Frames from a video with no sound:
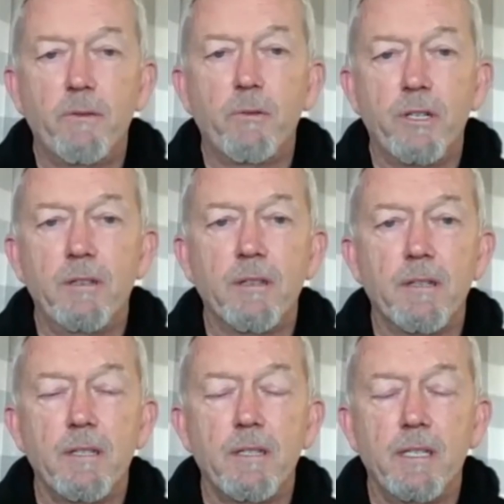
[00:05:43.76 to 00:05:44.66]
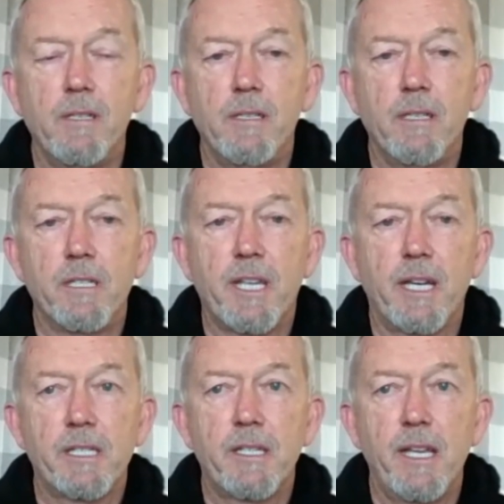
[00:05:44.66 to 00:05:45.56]
already
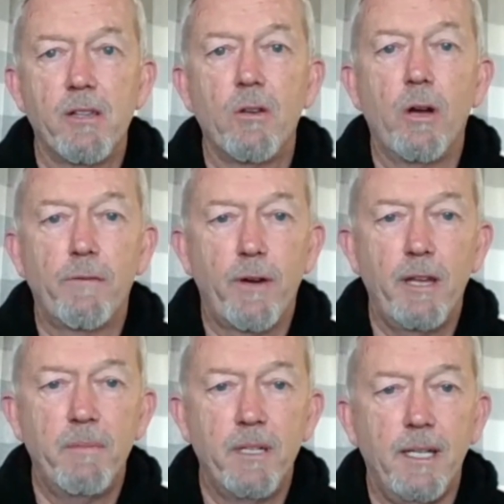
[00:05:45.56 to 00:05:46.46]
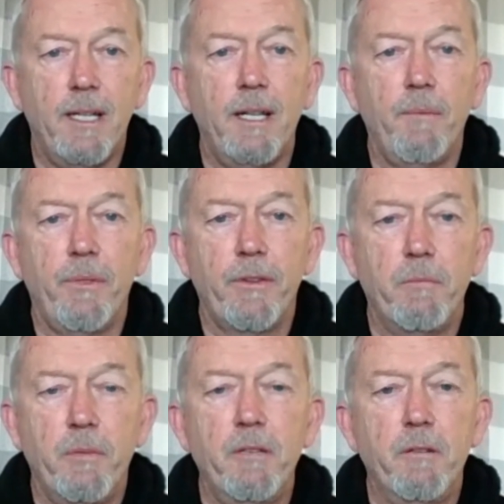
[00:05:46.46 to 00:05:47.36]
discussed, that diaphragm, to
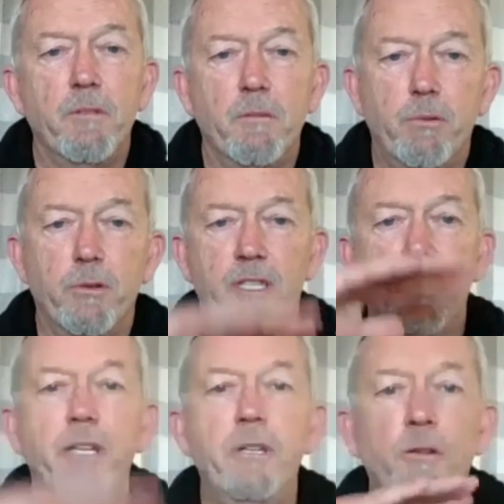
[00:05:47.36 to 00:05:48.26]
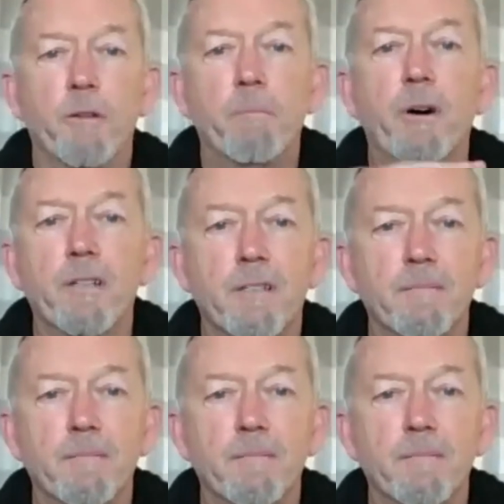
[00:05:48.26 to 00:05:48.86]
me, puts the lid on the pot.